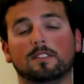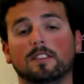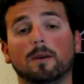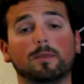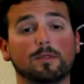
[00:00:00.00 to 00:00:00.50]

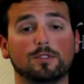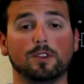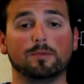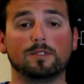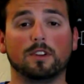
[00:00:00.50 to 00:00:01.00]
Topical
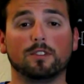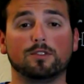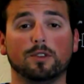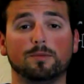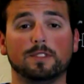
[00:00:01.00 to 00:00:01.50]
tropes are
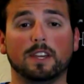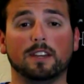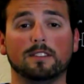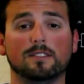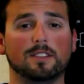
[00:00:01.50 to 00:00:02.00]
tropes
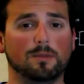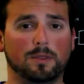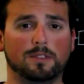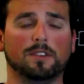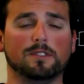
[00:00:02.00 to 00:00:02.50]
that deal
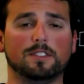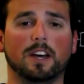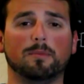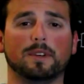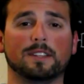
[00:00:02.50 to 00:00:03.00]
with certain
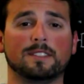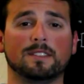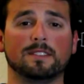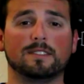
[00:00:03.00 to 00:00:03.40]
topics,